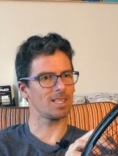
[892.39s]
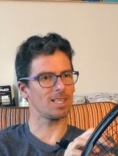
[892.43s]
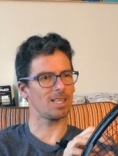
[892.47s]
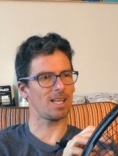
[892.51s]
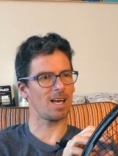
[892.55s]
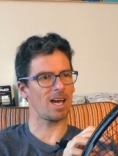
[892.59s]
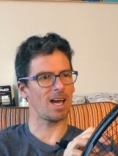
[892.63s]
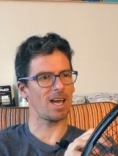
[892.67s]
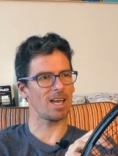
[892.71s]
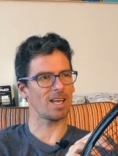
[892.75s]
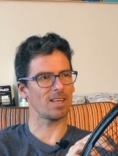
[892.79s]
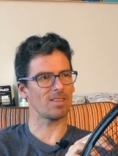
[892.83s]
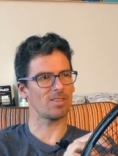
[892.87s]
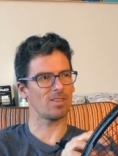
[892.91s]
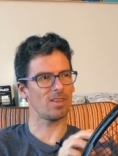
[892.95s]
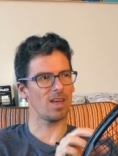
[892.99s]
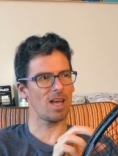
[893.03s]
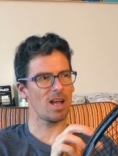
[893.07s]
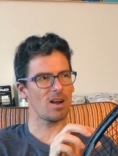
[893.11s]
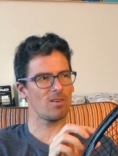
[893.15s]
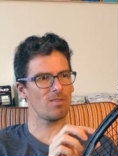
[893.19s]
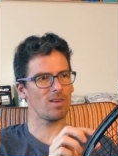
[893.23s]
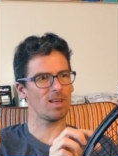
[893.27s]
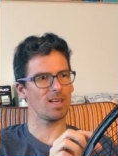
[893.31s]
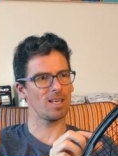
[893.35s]
like
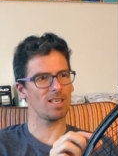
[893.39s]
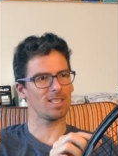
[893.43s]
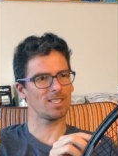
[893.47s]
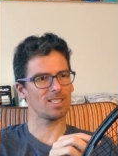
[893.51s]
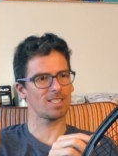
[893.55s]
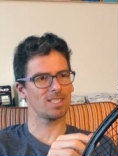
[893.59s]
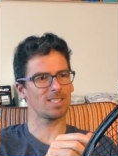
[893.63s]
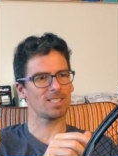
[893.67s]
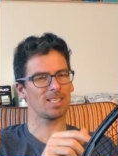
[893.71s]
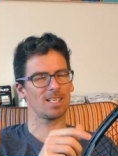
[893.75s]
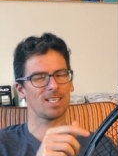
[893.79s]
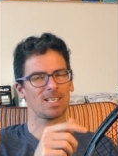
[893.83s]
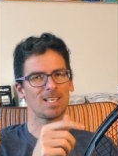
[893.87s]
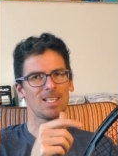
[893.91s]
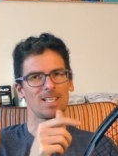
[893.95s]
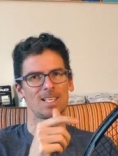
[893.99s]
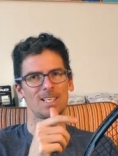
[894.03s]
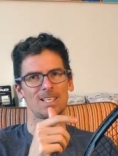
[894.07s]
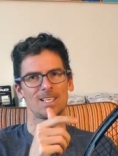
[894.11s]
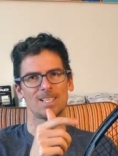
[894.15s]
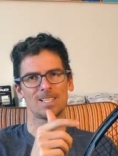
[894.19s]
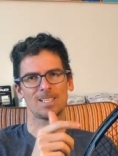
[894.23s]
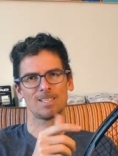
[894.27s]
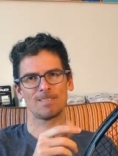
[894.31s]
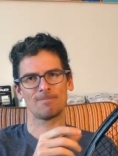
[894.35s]
there is a
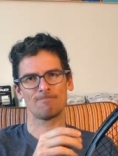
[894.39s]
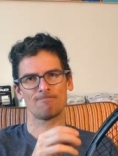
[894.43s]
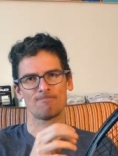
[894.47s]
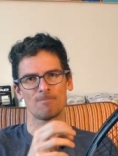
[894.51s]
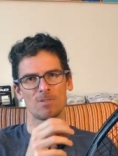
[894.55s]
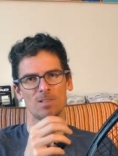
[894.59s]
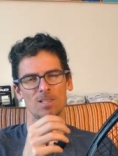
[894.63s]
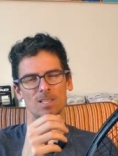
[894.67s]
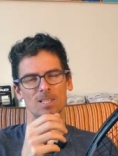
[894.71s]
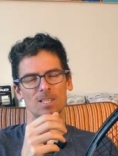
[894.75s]
um,